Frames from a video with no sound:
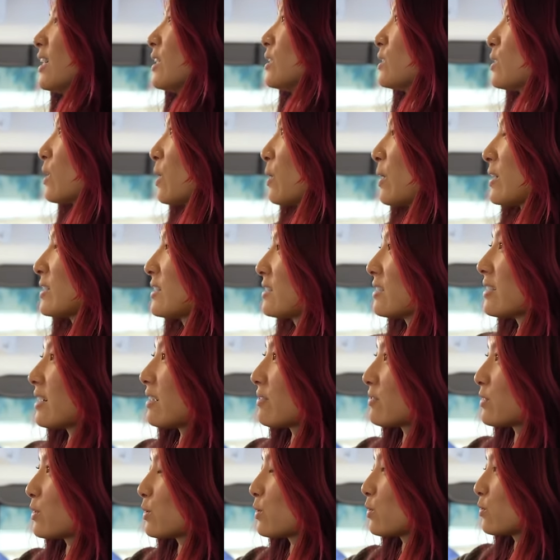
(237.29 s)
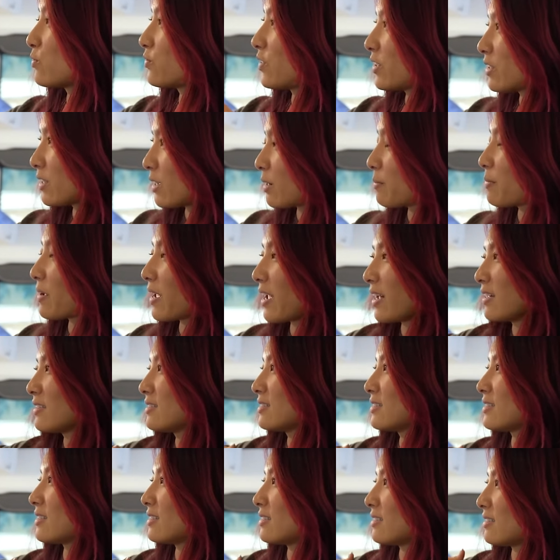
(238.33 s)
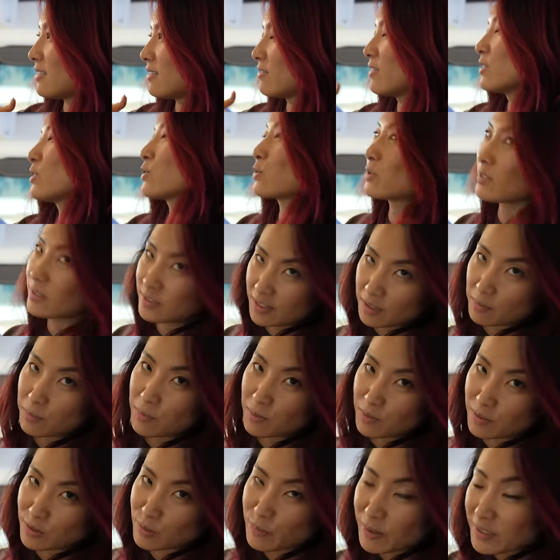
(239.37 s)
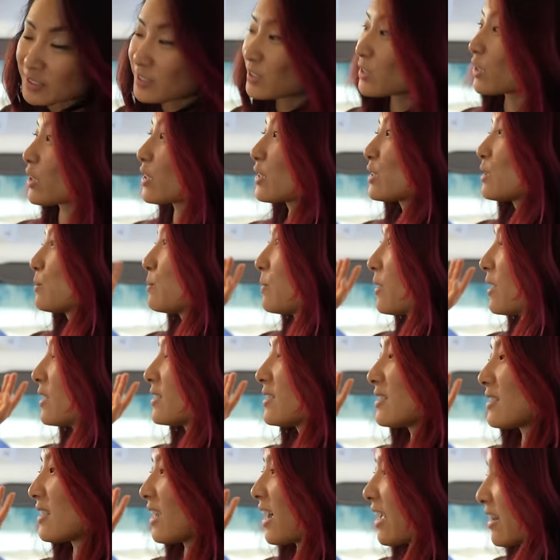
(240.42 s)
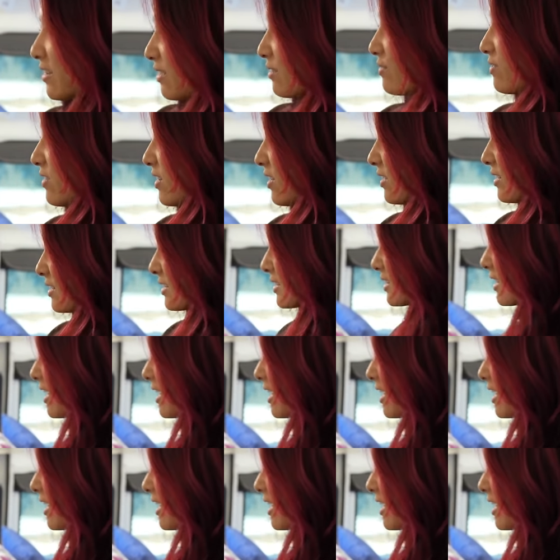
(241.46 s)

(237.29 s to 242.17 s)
So I still have to fill up and eventually label the spice jars, but I love this.